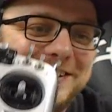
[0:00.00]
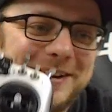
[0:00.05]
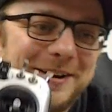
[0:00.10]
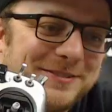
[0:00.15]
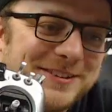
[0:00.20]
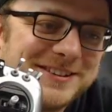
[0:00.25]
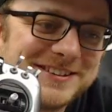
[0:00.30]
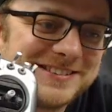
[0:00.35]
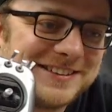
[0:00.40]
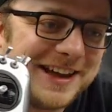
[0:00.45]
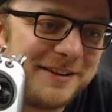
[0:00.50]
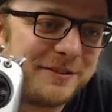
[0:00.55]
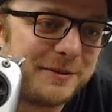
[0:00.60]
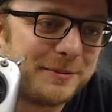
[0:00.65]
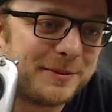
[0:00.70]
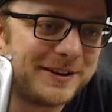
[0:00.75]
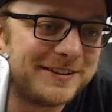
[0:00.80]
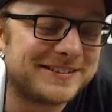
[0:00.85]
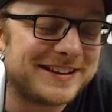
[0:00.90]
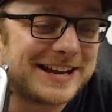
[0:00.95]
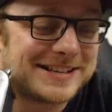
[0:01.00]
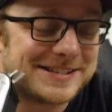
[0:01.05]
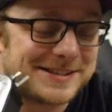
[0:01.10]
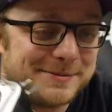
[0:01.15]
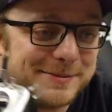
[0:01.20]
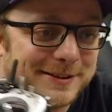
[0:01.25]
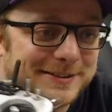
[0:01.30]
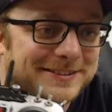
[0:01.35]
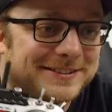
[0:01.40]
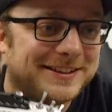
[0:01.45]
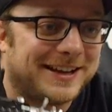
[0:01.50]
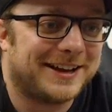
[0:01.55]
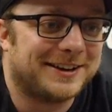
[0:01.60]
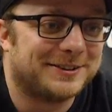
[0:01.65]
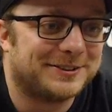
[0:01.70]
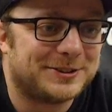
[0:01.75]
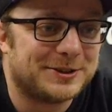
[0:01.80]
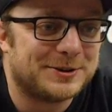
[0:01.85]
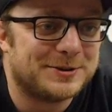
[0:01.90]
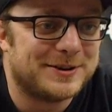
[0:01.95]
obviously everybody's asking about the
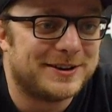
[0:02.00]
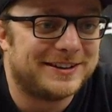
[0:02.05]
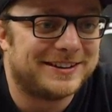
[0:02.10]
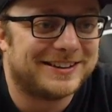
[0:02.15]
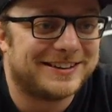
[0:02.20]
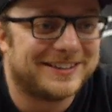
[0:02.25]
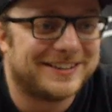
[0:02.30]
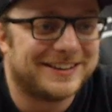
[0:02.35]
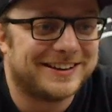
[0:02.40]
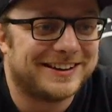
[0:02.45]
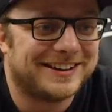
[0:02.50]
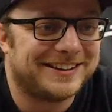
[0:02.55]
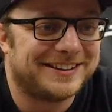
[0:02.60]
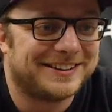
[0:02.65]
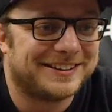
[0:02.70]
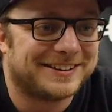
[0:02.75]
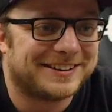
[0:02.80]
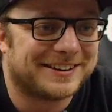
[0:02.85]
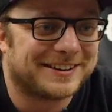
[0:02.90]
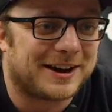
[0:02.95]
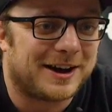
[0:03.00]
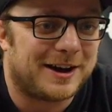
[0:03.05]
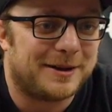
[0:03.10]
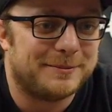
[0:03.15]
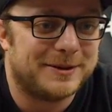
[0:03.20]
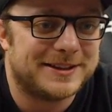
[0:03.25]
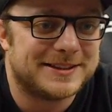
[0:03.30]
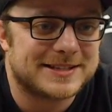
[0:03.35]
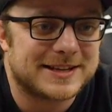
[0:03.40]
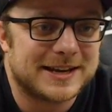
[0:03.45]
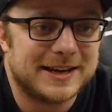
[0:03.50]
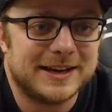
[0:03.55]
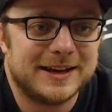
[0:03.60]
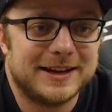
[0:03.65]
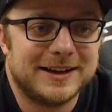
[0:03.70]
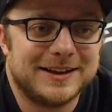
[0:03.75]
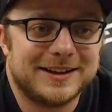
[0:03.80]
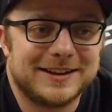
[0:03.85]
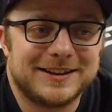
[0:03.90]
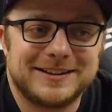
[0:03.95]
Tango 2 in the comments.
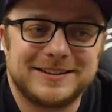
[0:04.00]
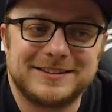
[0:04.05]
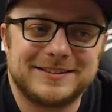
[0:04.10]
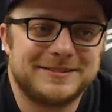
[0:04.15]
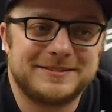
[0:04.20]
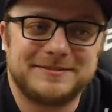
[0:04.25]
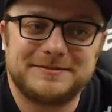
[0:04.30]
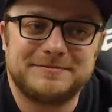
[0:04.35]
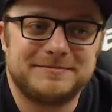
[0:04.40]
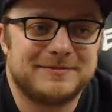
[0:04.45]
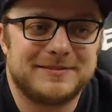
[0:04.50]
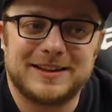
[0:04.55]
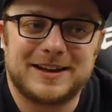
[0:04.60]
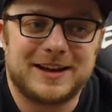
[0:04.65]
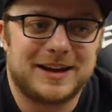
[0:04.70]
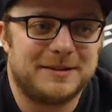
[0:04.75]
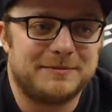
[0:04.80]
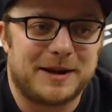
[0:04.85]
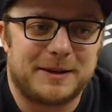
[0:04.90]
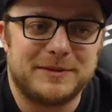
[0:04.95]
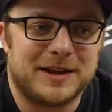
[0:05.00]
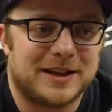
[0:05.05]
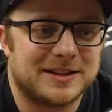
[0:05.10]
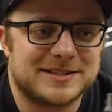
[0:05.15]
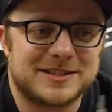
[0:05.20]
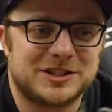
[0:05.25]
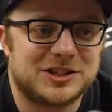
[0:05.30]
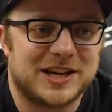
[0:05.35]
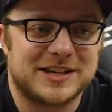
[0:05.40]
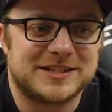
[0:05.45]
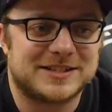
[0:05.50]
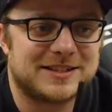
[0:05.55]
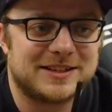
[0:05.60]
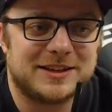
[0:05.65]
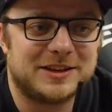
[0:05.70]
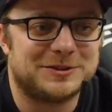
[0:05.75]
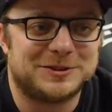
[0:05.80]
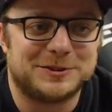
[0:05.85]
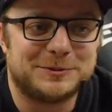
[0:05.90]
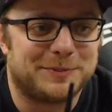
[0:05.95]
I'm not
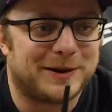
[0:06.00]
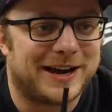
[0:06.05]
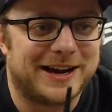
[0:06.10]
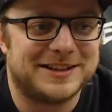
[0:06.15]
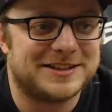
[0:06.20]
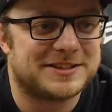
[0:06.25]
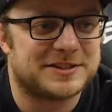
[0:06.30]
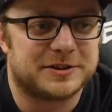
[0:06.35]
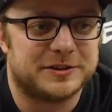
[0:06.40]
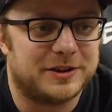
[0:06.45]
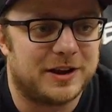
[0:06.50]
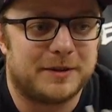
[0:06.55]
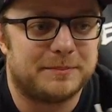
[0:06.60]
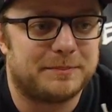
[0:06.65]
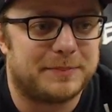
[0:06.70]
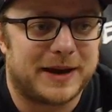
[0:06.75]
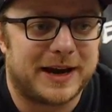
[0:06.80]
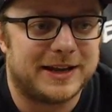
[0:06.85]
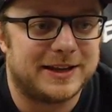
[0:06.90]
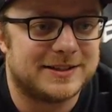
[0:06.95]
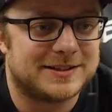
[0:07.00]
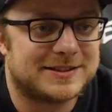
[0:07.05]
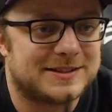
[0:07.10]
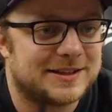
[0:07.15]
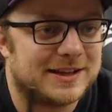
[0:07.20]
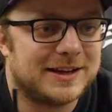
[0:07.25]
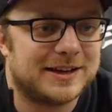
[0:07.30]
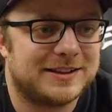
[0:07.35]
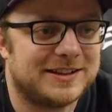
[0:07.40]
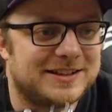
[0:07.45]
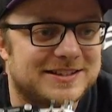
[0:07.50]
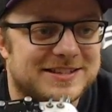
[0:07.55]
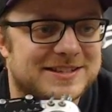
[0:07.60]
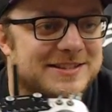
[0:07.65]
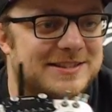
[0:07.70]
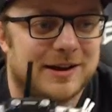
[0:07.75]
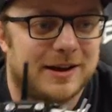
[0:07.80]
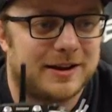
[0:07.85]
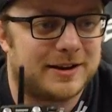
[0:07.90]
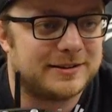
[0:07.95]
suggesting you to buy this or not buy this. This
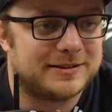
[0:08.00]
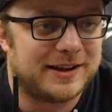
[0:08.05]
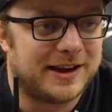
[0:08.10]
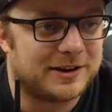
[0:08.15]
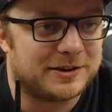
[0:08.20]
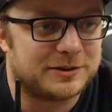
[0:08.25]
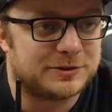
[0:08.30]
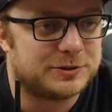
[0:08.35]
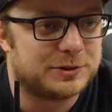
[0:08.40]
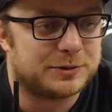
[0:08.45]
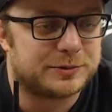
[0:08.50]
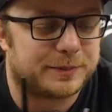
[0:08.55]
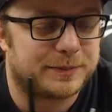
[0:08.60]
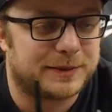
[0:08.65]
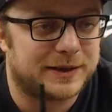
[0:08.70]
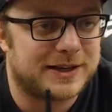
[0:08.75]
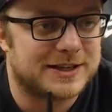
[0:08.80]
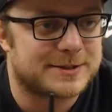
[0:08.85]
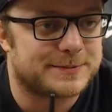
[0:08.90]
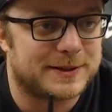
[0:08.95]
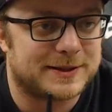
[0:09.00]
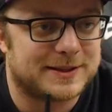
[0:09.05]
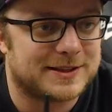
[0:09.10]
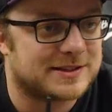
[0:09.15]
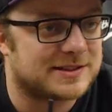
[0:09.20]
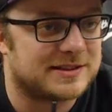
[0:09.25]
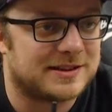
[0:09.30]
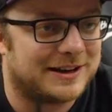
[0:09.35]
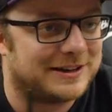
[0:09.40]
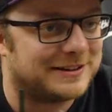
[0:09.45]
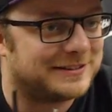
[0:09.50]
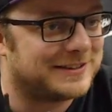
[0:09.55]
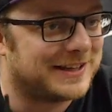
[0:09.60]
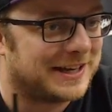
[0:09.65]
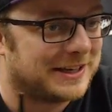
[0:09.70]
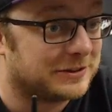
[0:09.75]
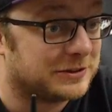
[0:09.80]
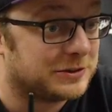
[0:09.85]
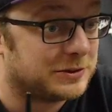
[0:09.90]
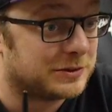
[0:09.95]
is not a Tango 2 replacement. This is not a
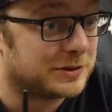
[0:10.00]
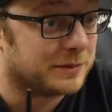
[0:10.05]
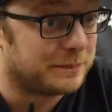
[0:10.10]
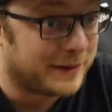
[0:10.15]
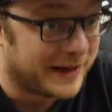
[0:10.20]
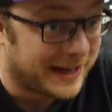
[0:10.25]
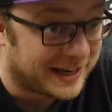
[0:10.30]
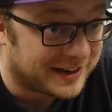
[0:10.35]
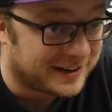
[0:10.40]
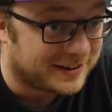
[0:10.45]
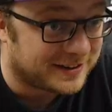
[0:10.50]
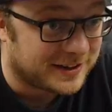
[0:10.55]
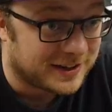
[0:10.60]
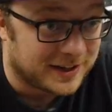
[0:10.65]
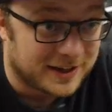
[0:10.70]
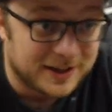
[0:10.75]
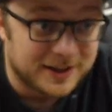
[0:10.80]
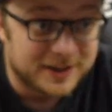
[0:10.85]
Tango 2 competitor.